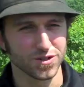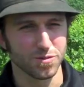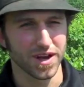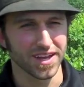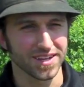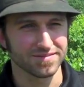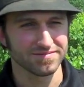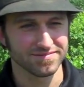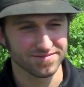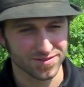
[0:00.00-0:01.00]
Too many
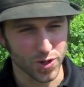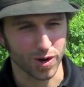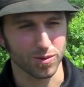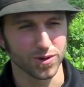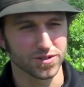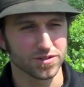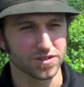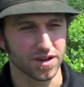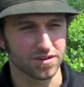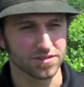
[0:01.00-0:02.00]
New York producers
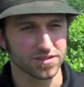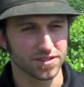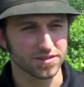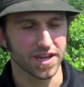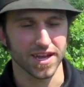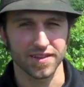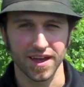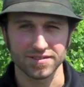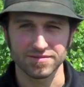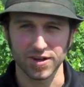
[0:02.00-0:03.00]
are still taking
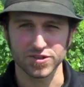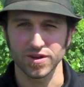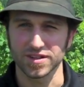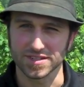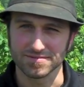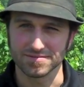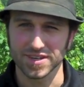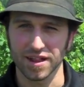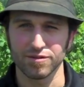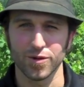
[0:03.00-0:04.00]
that Australian,
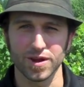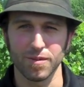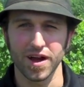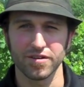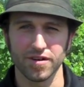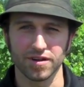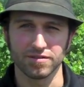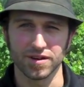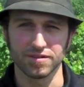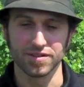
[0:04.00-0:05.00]
Californian mantra
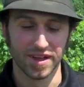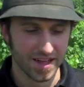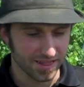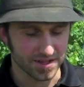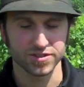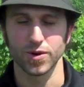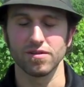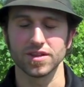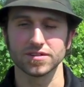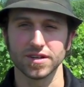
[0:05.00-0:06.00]
of let's do
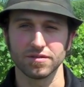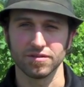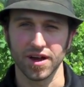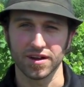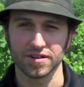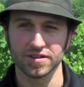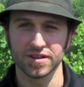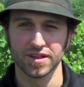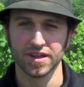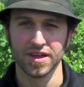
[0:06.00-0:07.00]
everything single varietal.
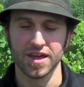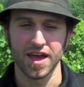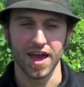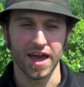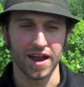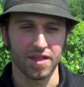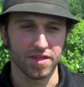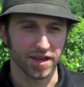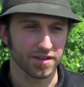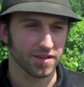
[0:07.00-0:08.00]
And I
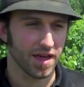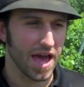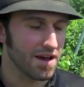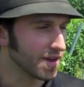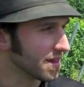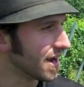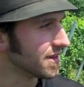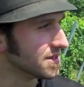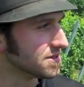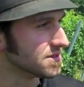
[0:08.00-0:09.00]
think having a lot of
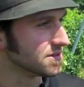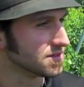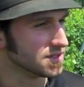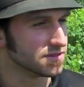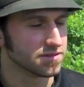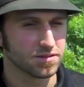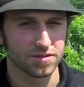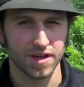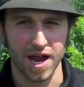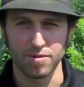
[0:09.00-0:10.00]
these
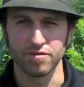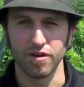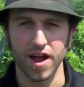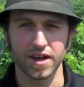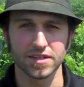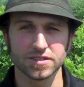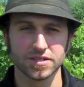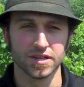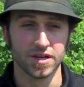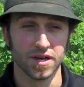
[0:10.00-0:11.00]
hybrid varieties,
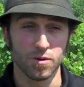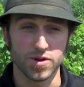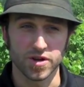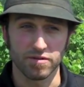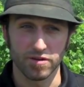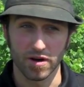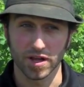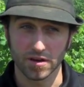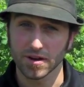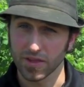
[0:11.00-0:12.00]
which are very
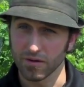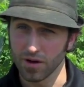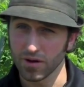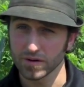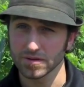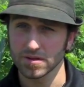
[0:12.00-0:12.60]
good on their own,